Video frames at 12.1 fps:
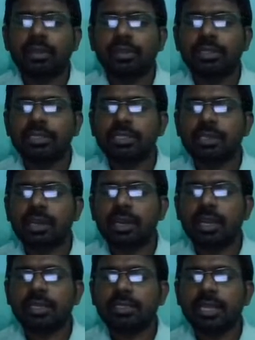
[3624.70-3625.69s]
This is
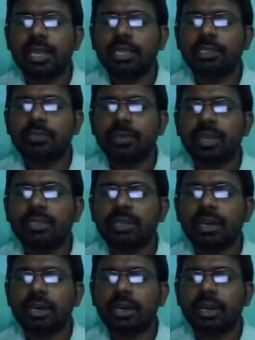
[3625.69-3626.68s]
called as air space,
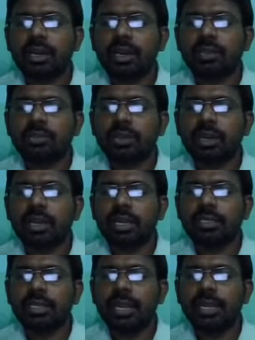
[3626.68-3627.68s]
or also called
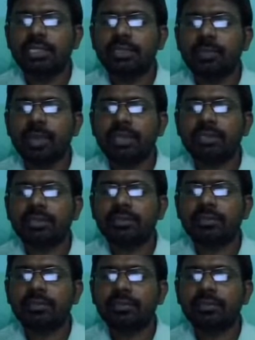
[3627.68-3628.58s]
as head space.